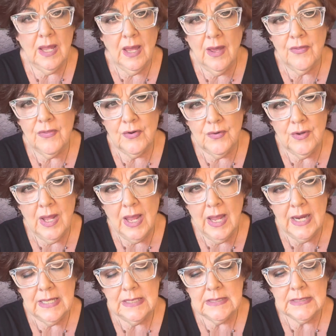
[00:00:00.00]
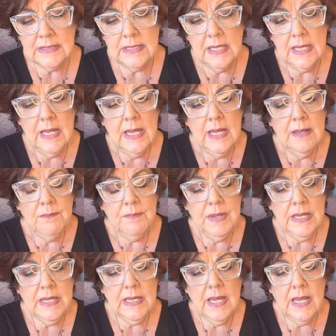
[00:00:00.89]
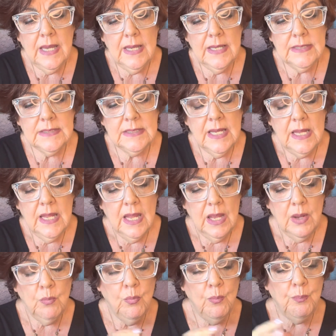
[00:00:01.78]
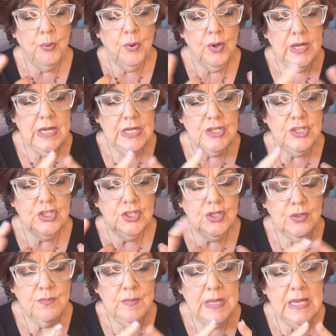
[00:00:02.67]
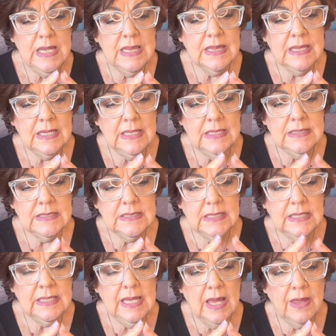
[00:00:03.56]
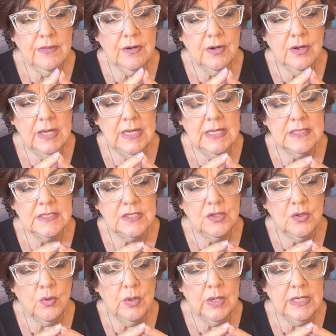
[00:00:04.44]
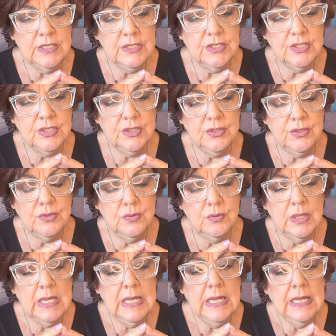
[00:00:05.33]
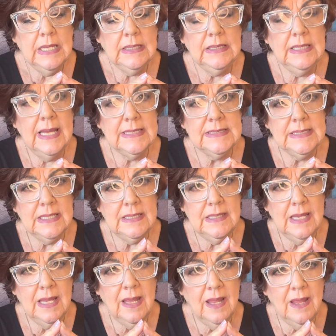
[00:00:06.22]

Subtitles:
other nights, because putting too many things together is going to lessen